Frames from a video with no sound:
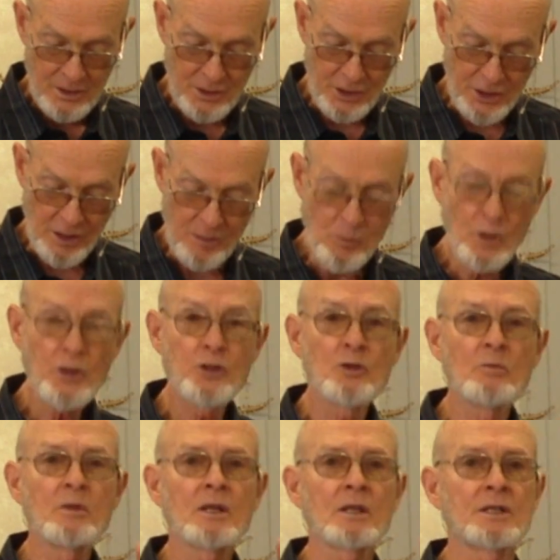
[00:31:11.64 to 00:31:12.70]
you come with
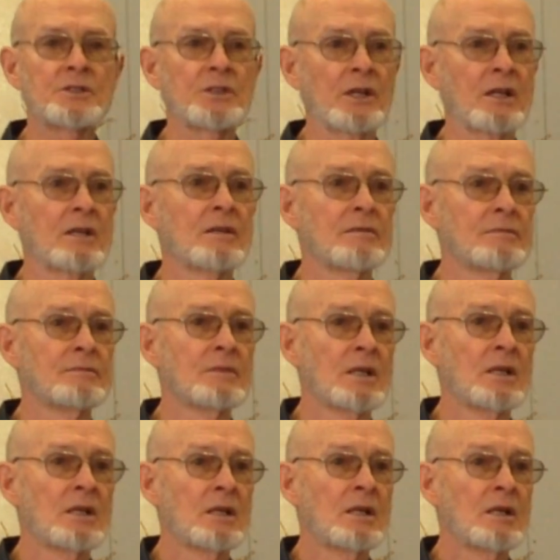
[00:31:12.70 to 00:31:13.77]
humility
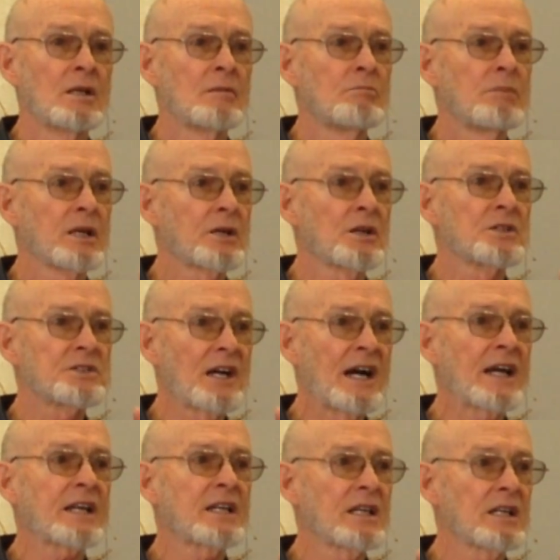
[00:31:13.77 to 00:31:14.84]
because
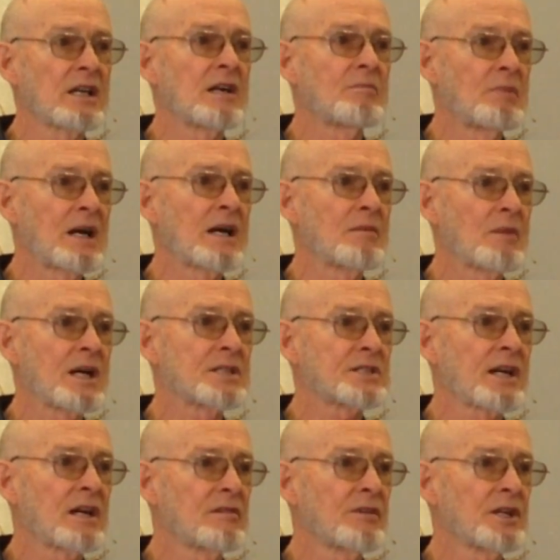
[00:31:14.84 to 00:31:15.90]
I cannot buy my
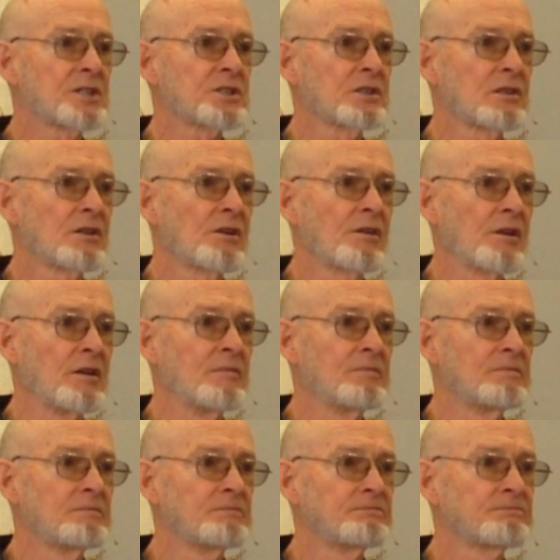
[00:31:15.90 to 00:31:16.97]
salvation or earn
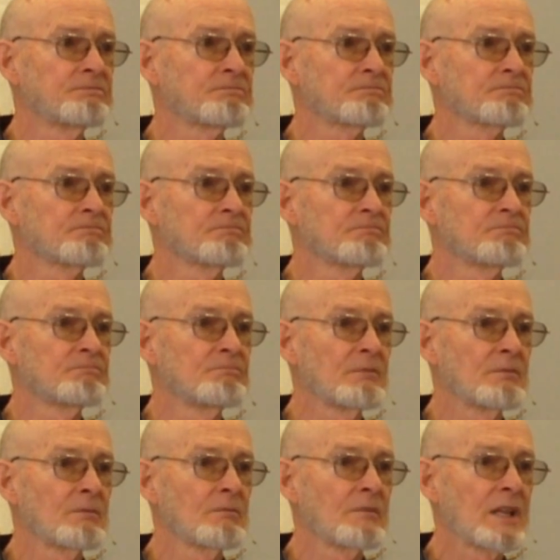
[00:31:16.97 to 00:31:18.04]

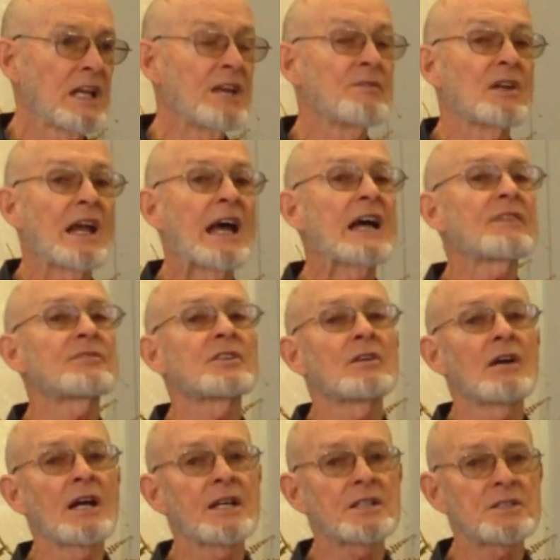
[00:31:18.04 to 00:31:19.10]
it. Even
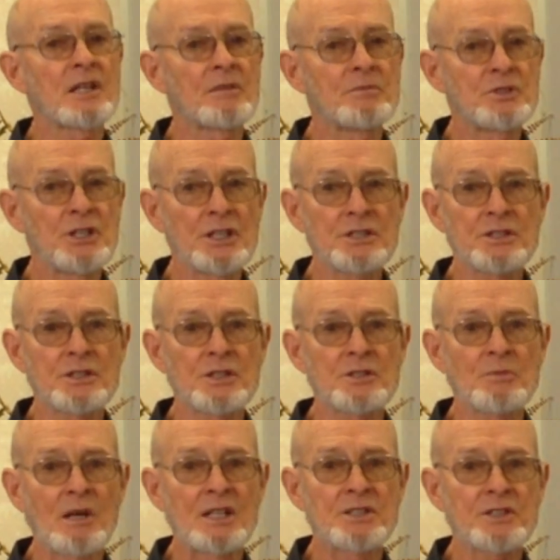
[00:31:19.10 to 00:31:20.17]
after I accept Jesus
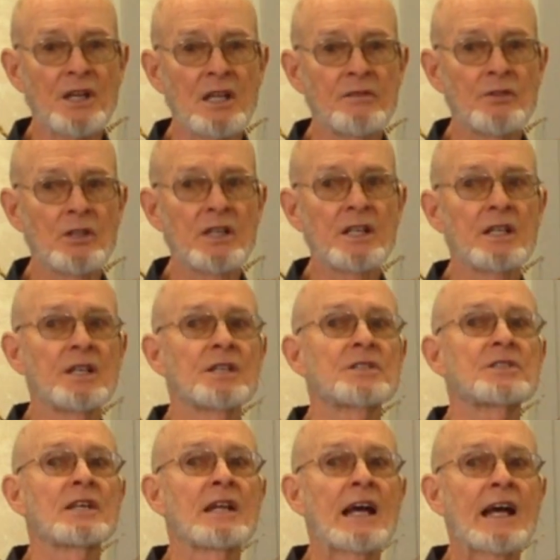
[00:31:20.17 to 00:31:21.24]
as my Savior, it
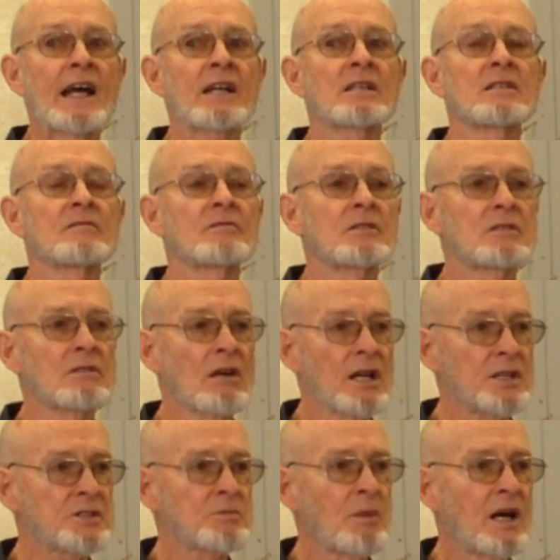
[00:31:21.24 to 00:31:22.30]
is an act of
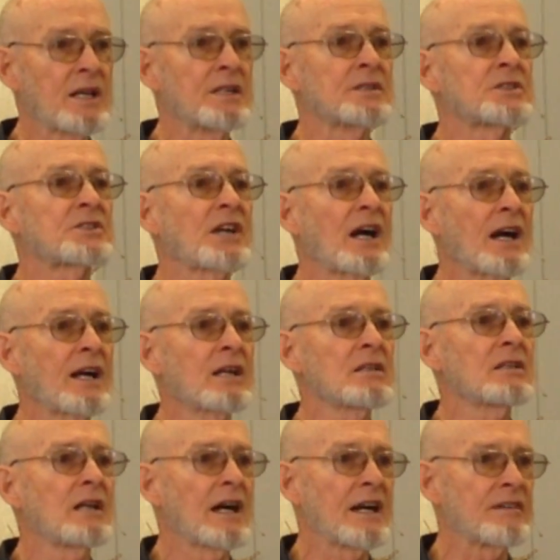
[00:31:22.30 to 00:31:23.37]
grace my
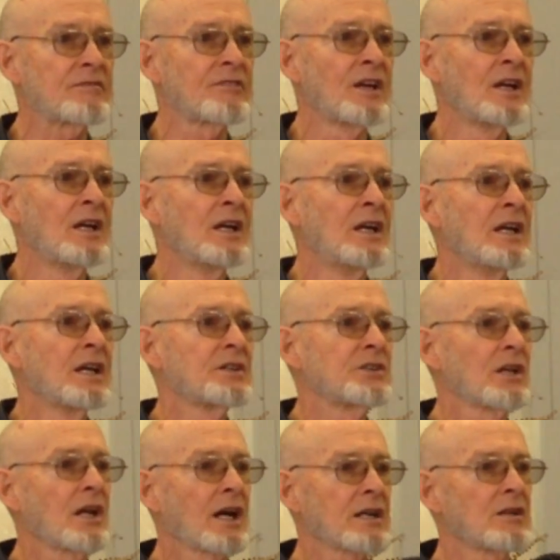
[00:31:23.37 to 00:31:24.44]
entire life
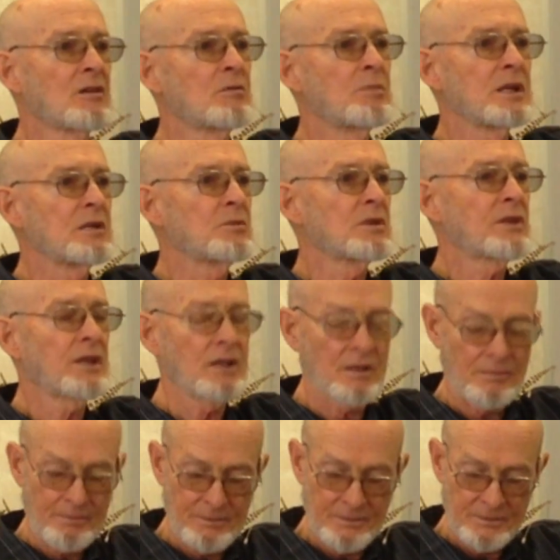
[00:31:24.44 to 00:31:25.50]
till I go be with
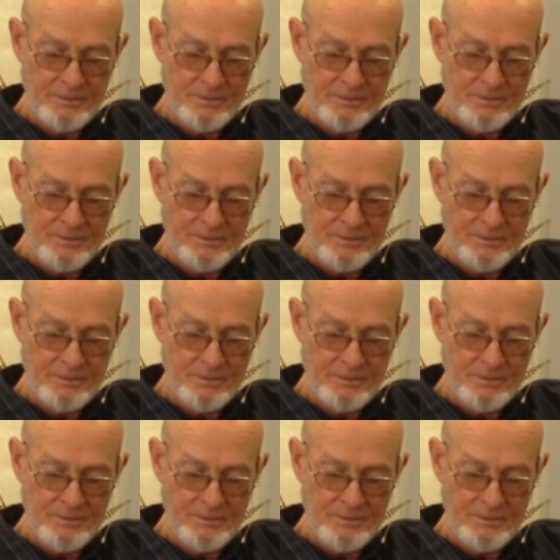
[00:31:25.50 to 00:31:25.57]
Him.